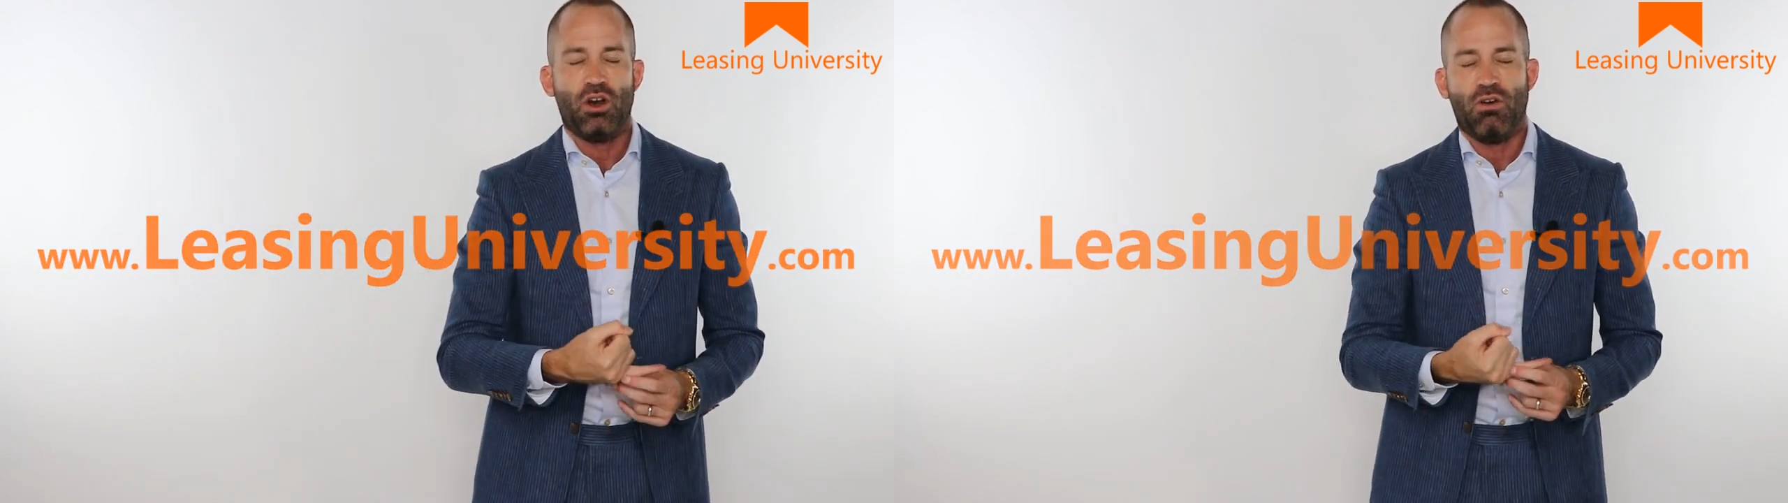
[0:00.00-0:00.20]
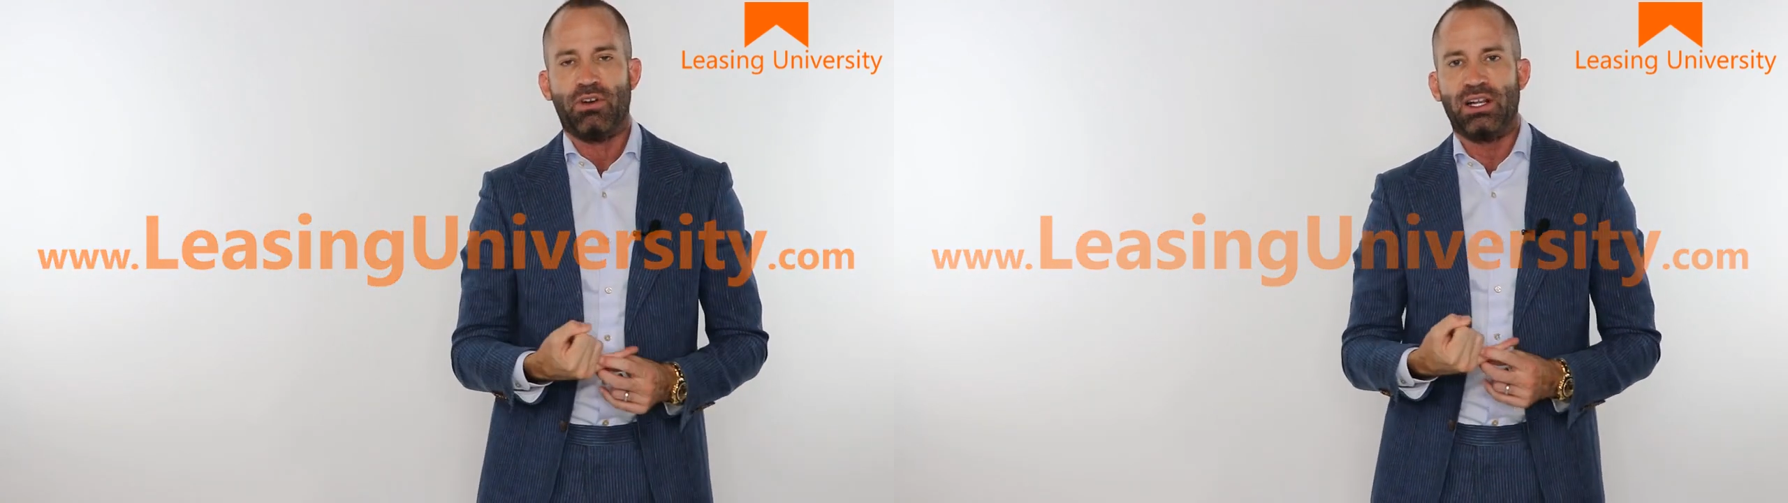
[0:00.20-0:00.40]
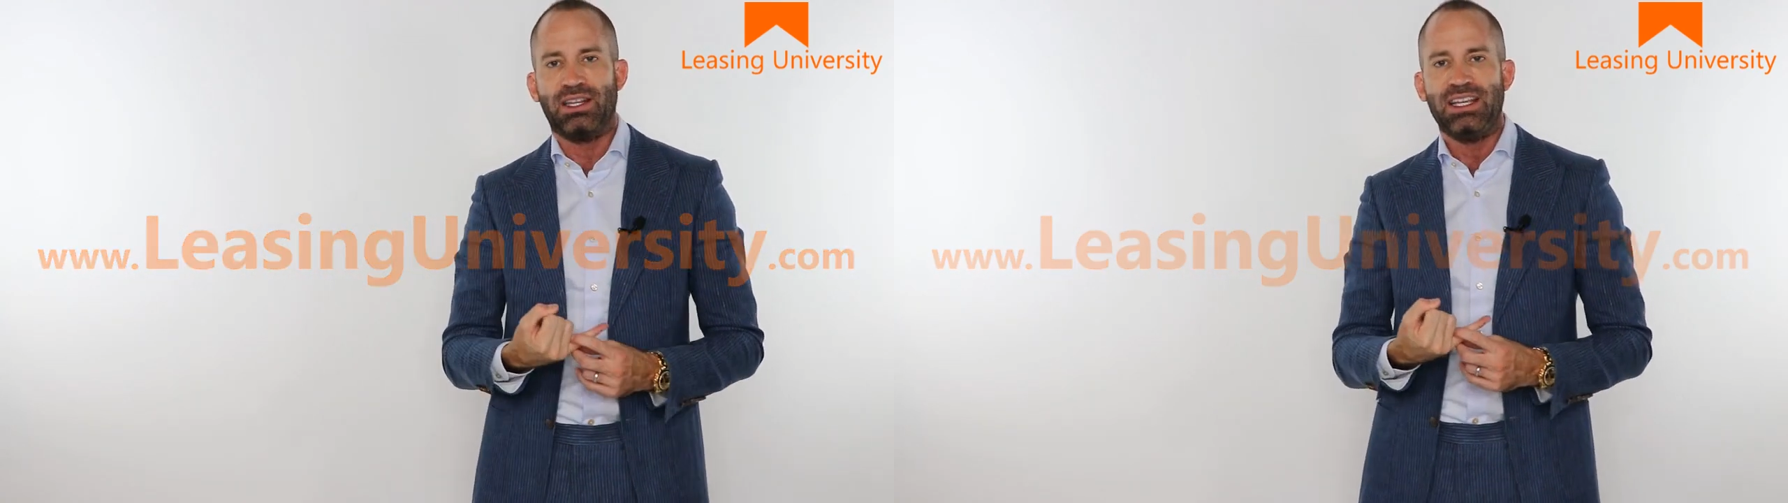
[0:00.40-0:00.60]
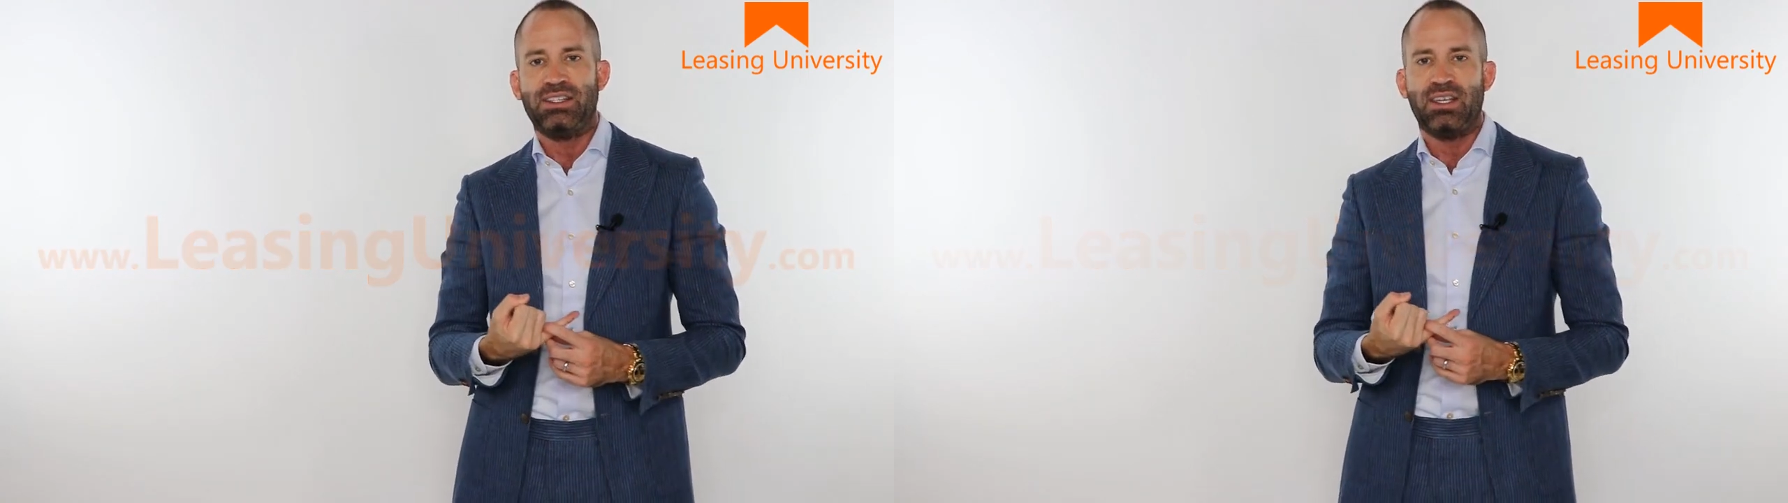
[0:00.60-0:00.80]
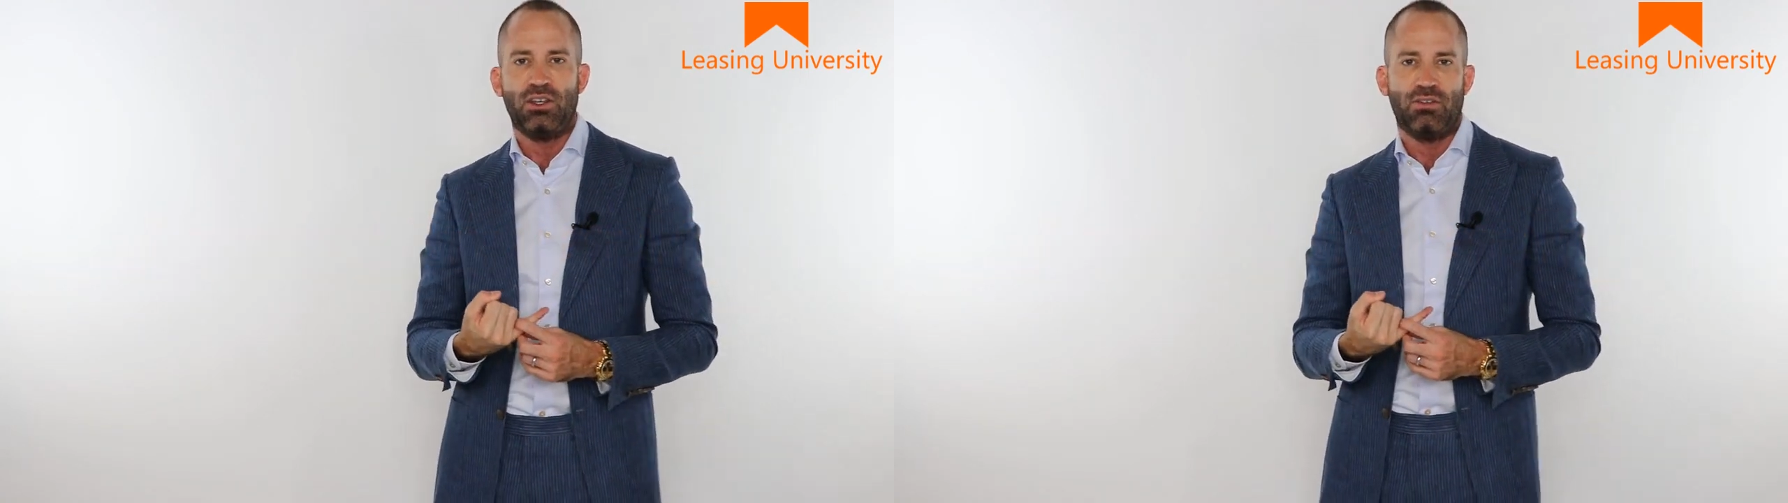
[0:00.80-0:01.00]
over at
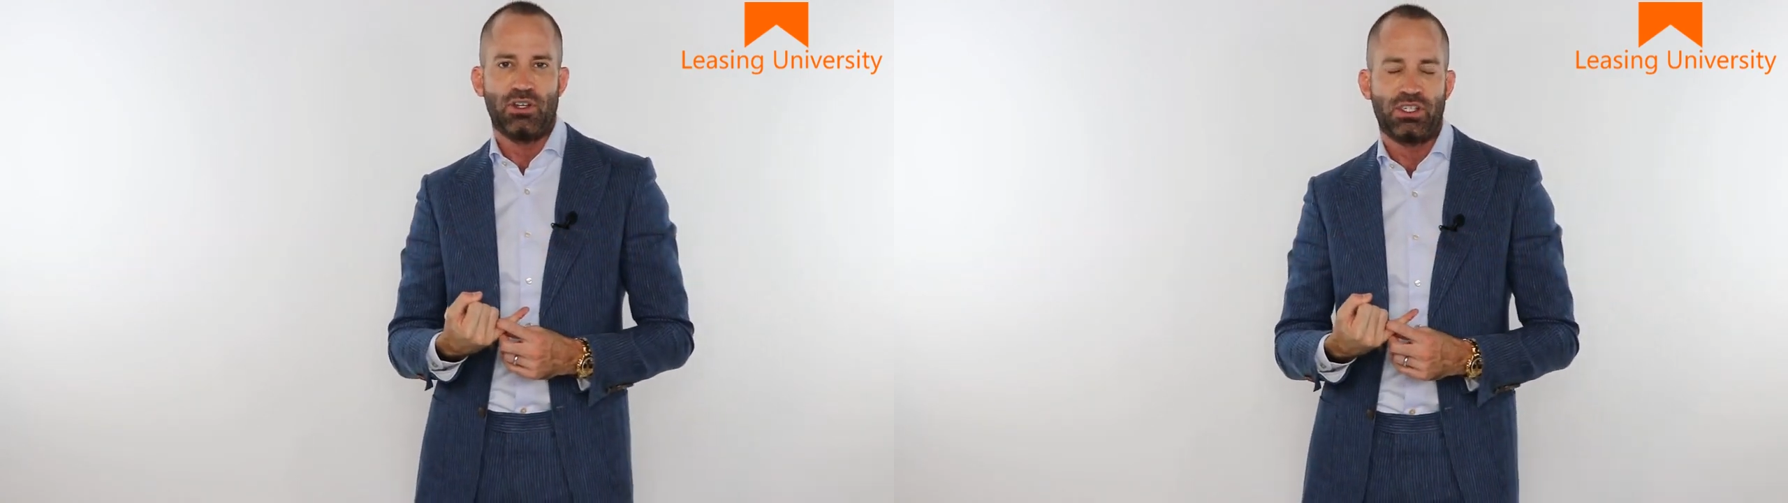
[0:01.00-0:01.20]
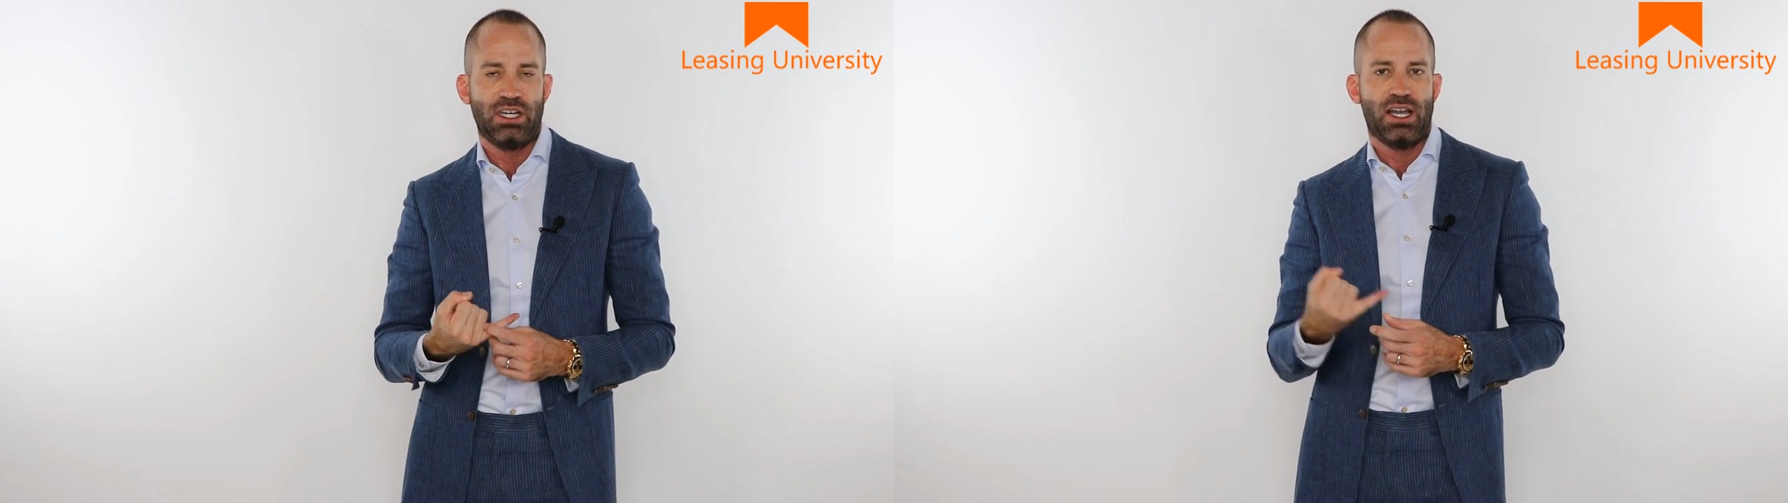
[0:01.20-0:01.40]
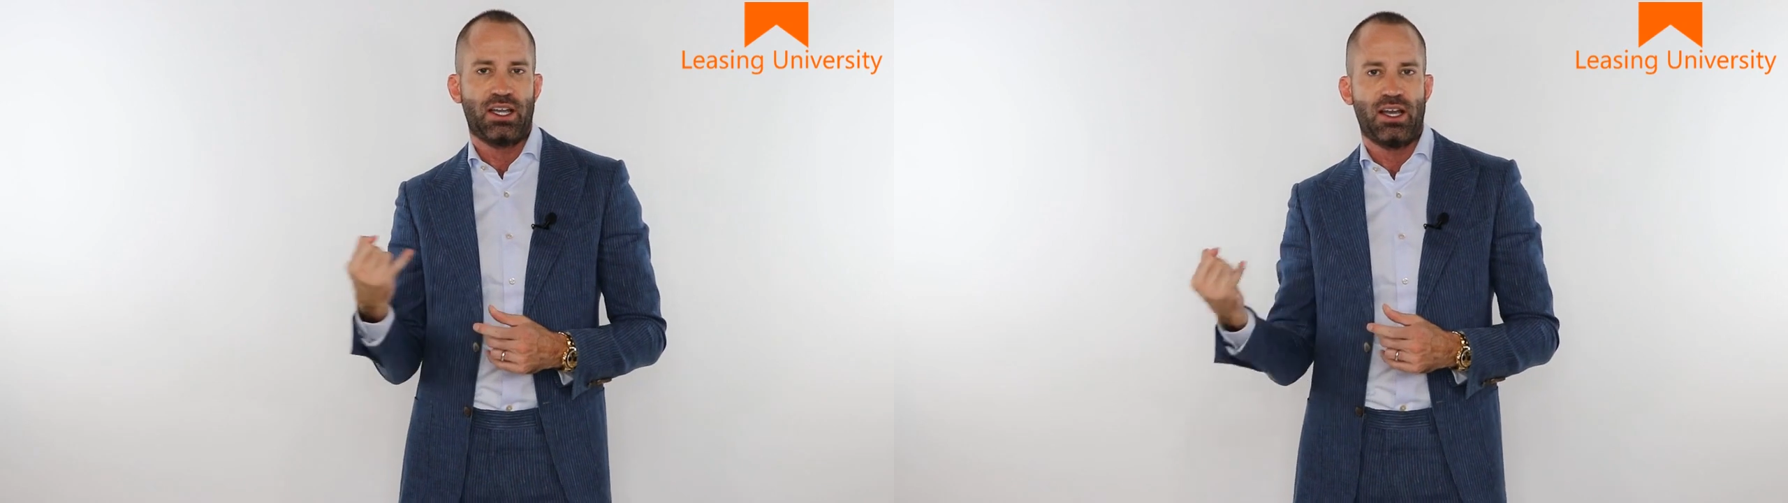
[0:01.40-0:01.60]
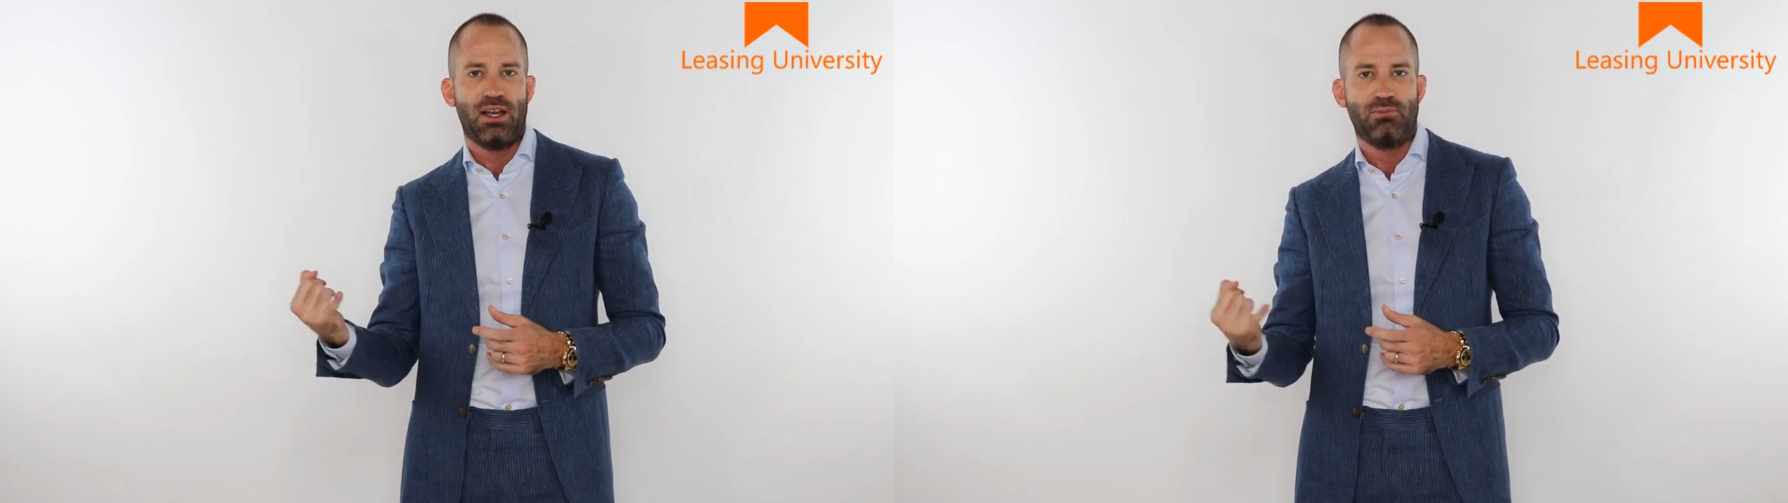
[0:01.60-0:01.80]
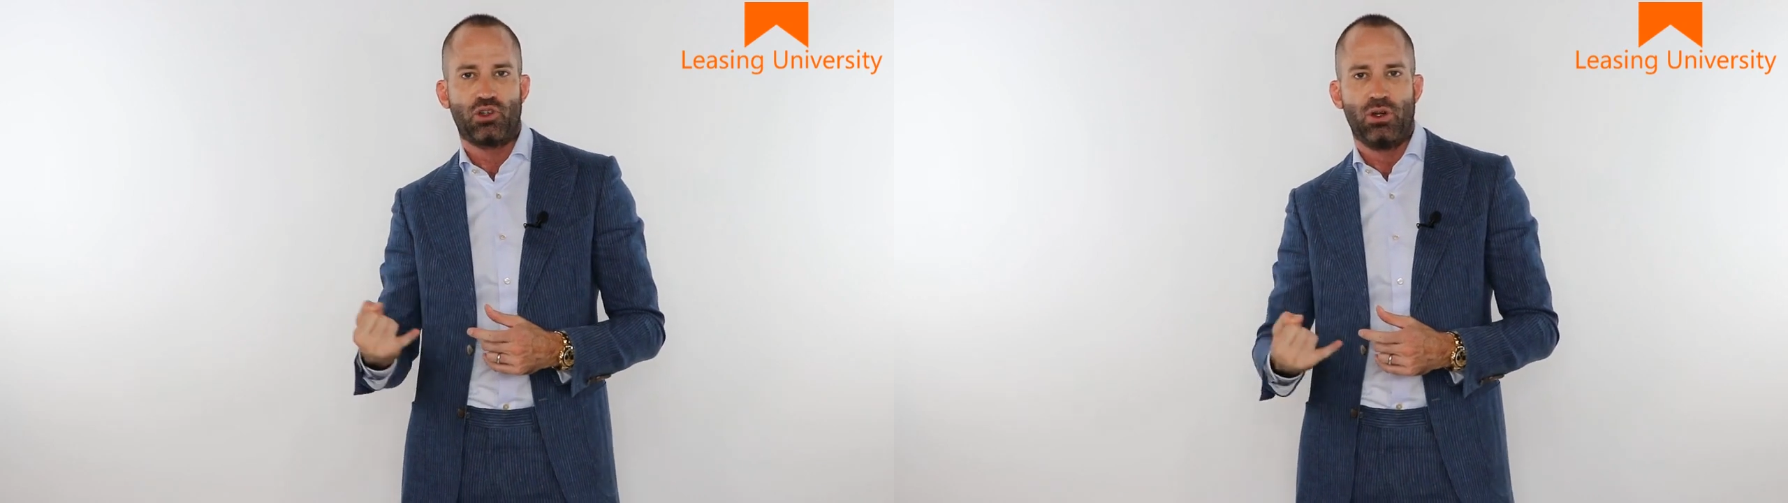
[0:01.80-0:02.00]
leasinguniversity.com.